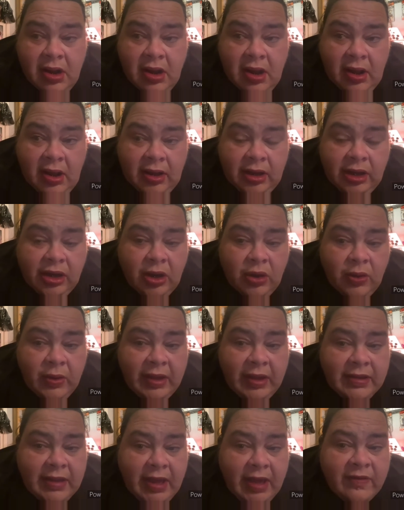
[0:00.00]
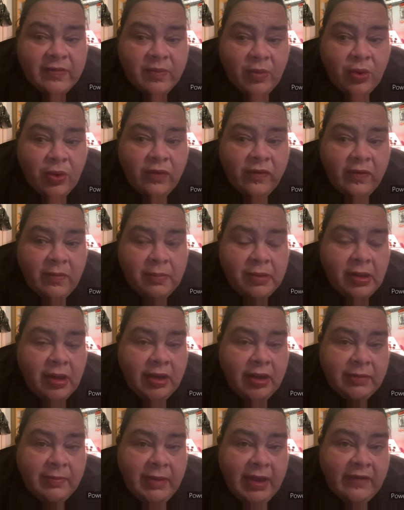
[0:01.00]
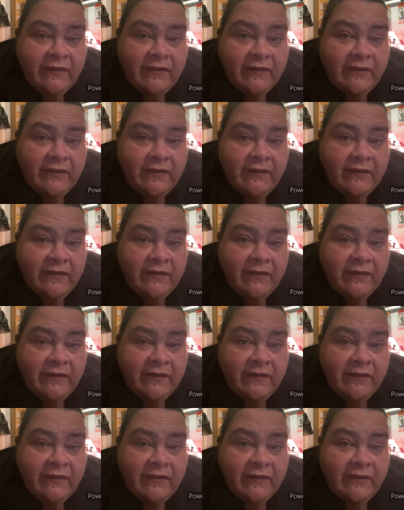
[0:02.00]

You know, it takes more than blood to make a